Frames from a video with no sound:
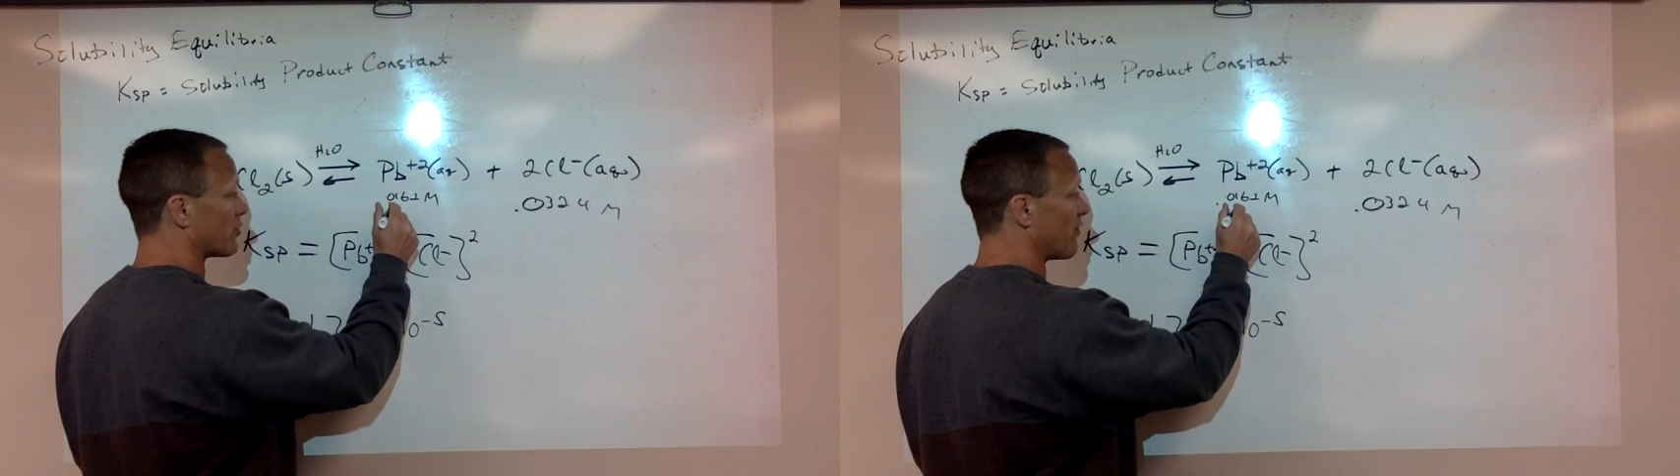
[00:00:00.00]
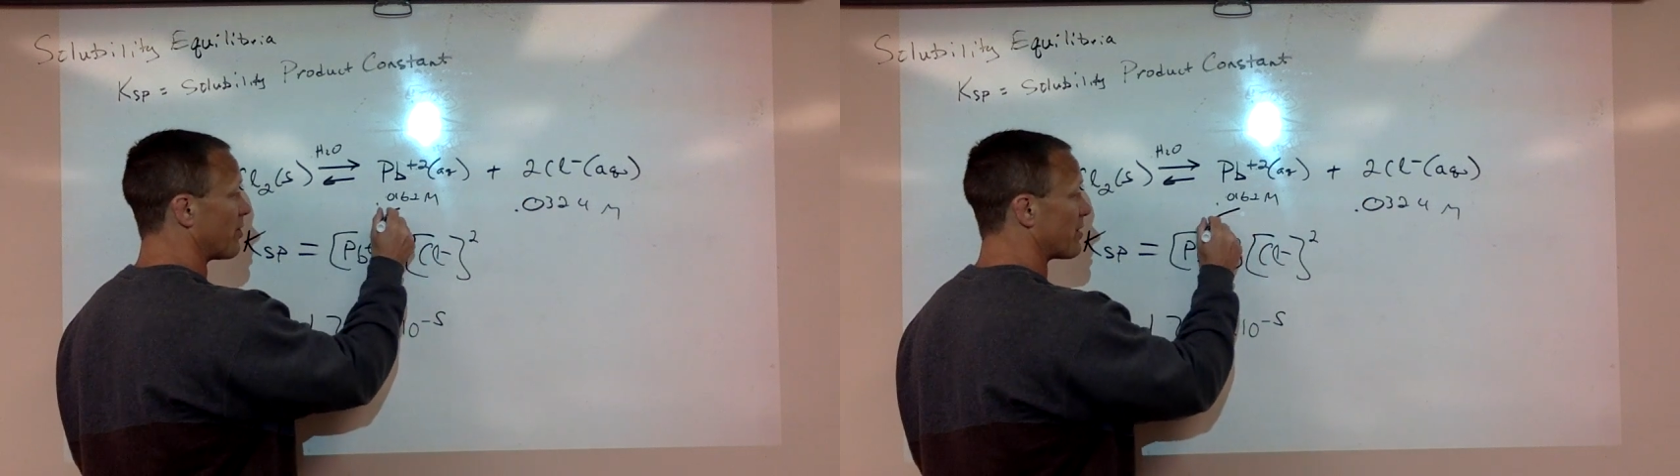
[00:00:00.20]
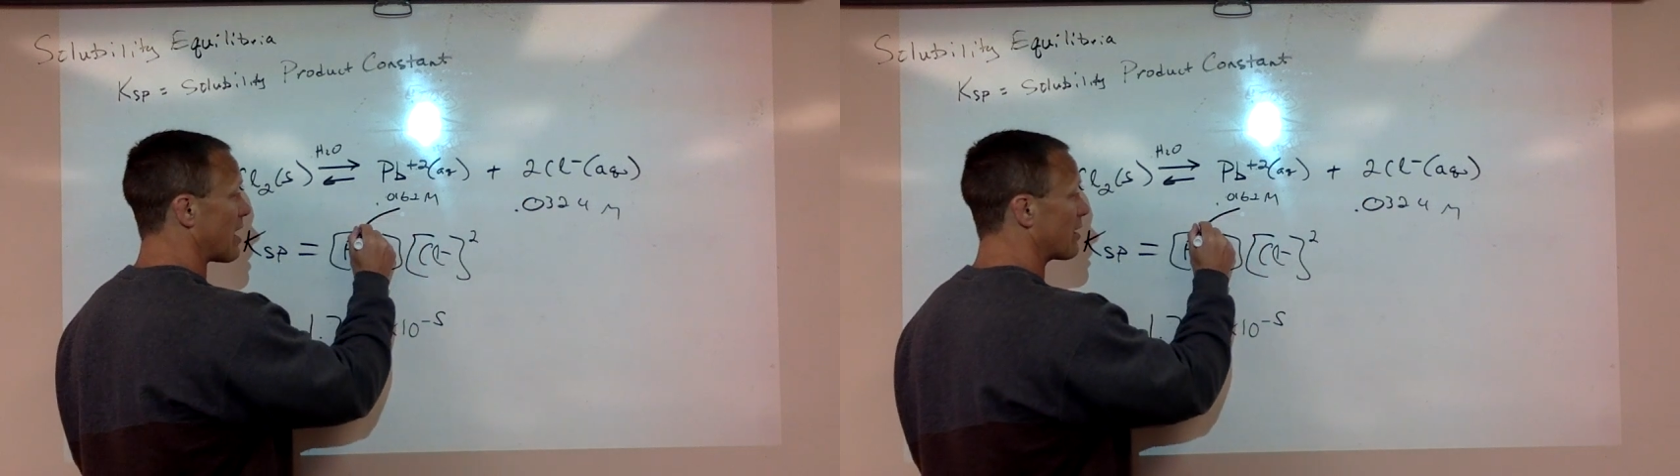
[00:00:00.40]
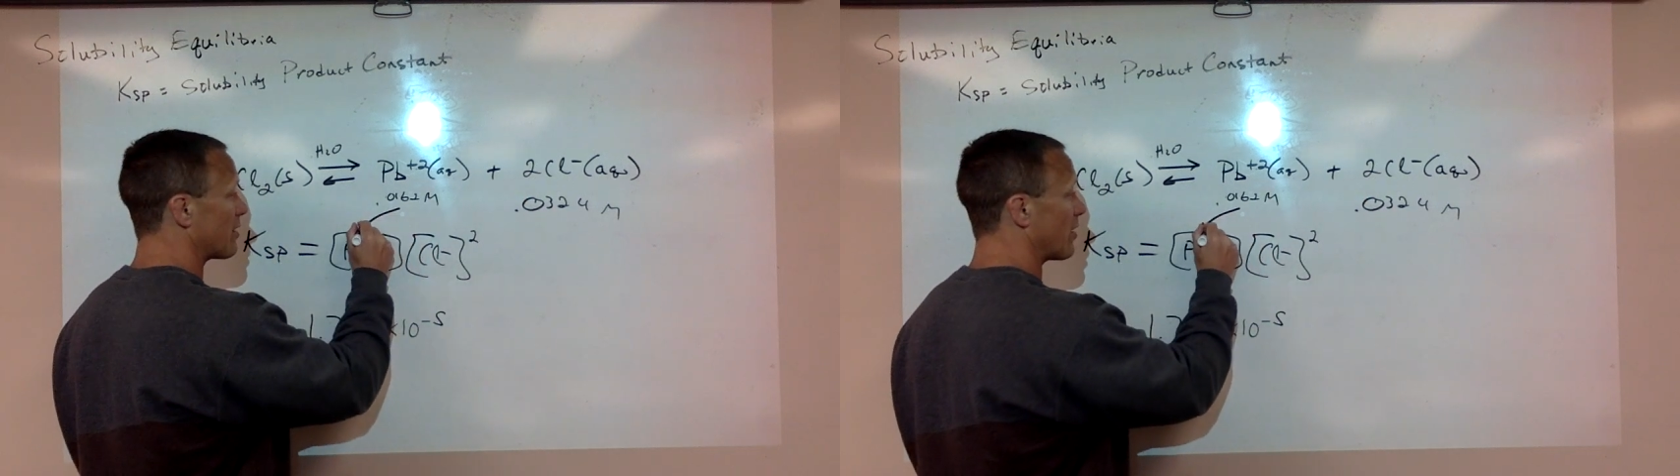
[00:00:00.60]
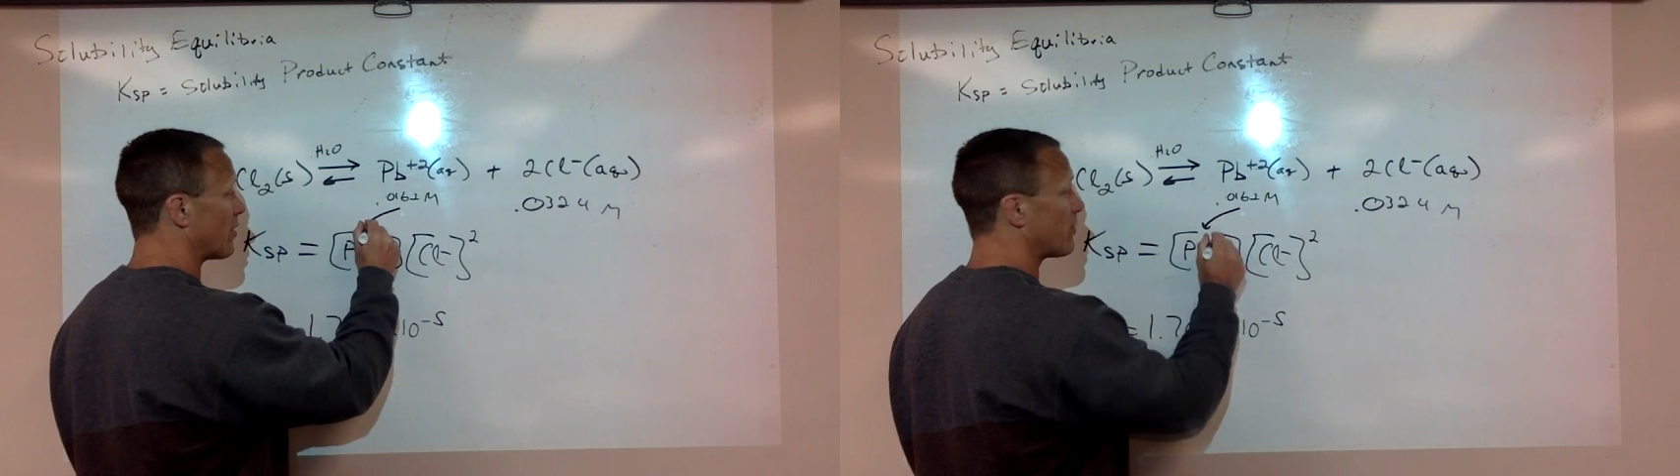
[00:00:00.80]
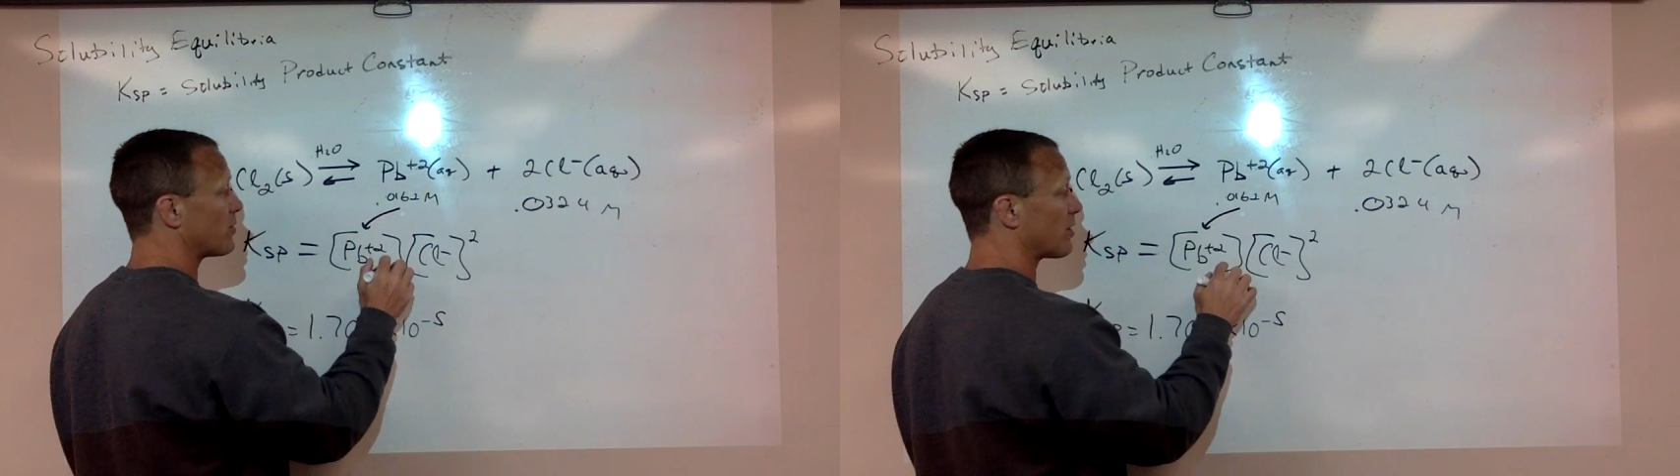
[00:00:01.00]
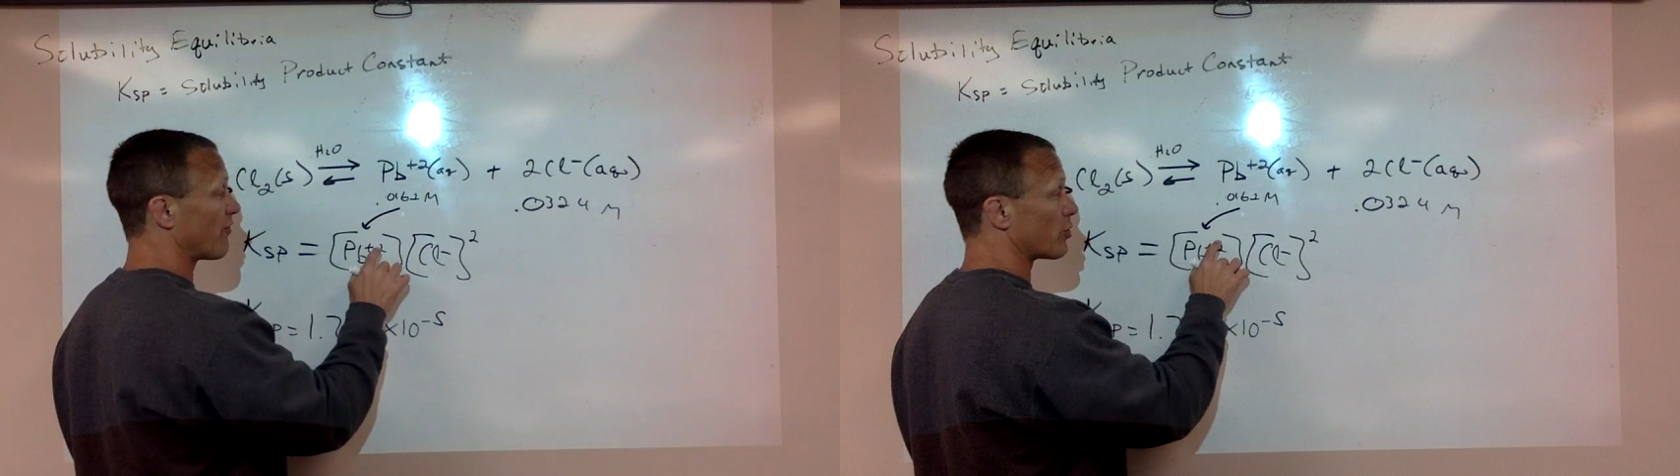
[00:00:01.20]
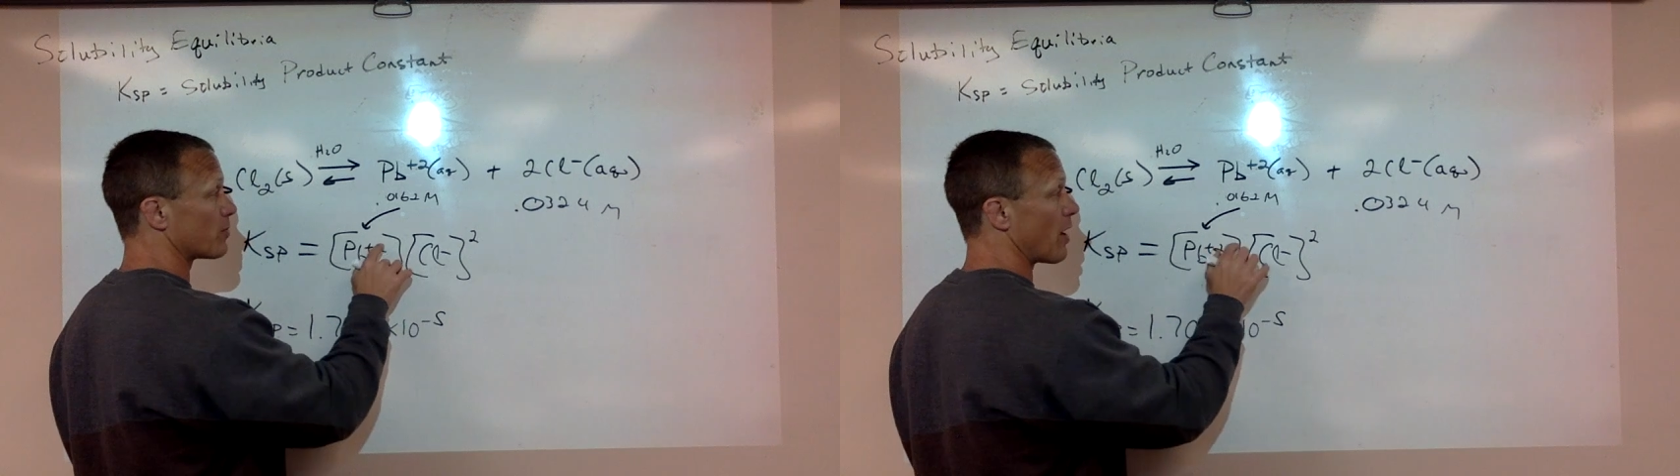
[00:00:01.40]
so you put that in there to
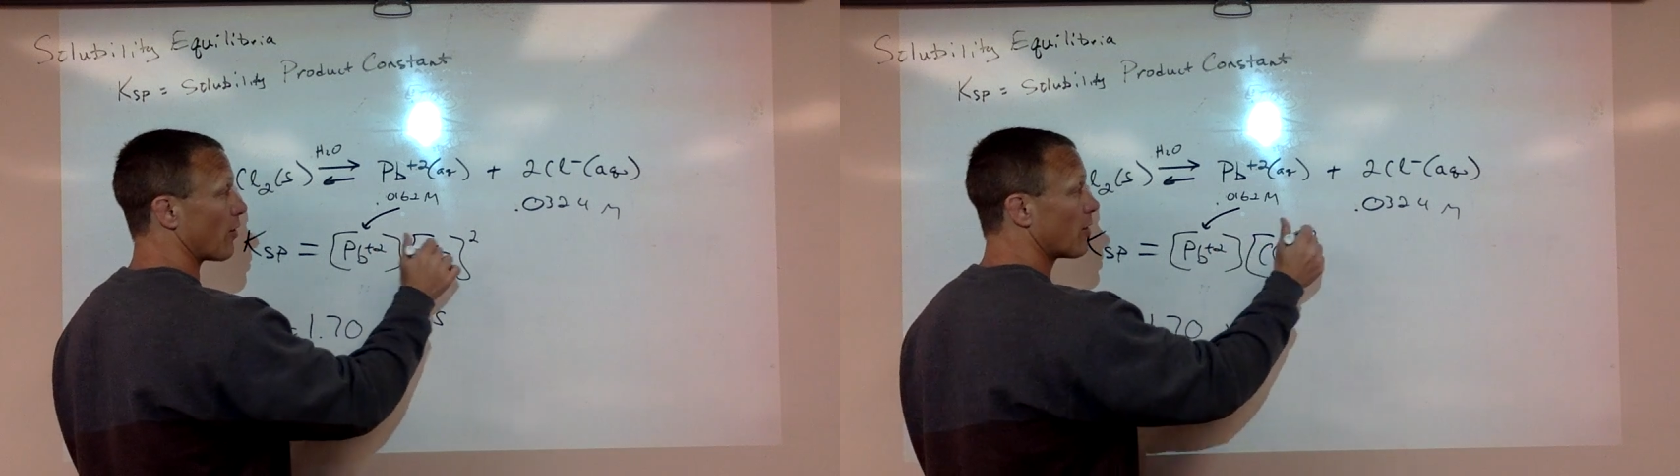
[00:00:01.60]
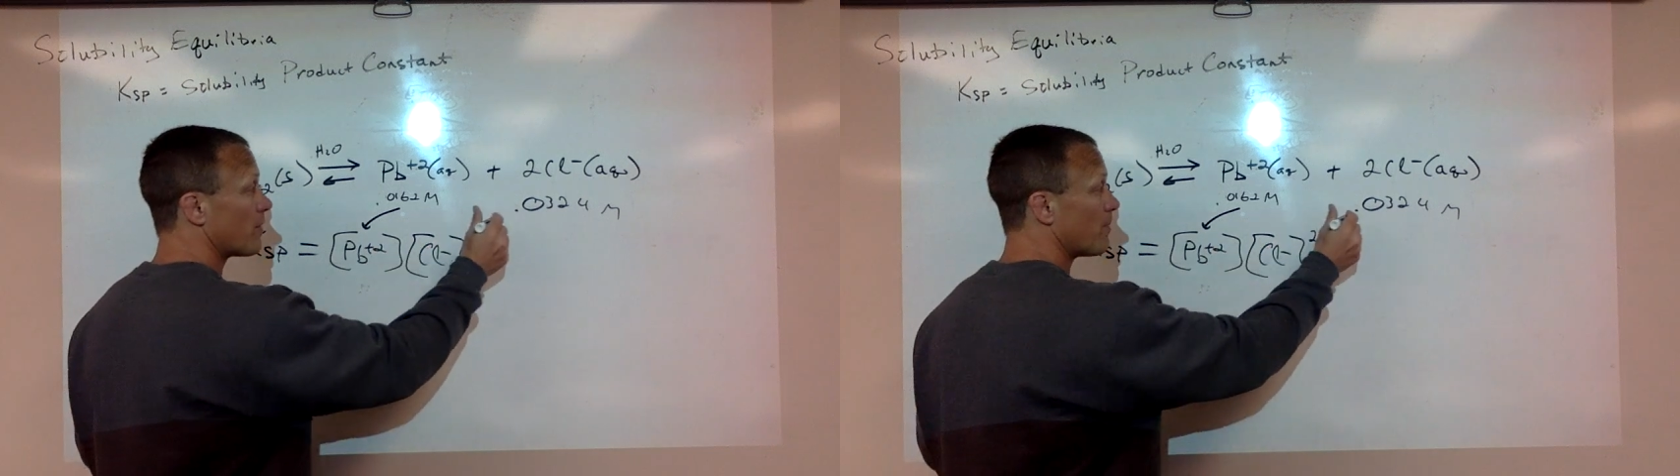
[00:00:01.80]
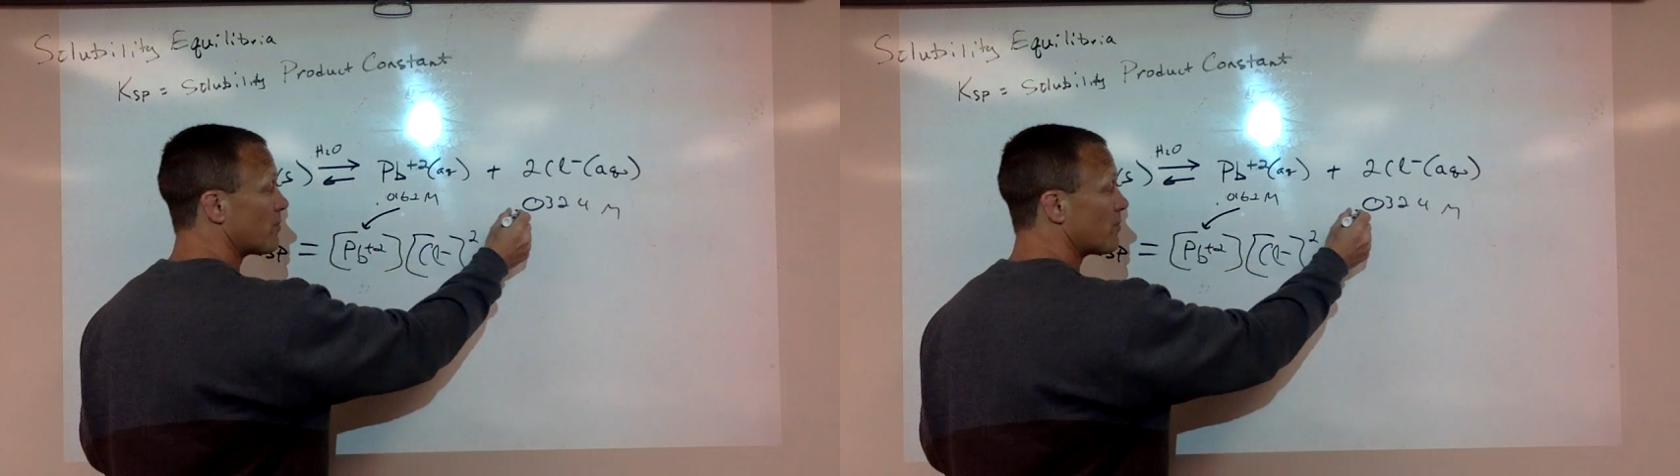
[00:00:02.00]
the first power,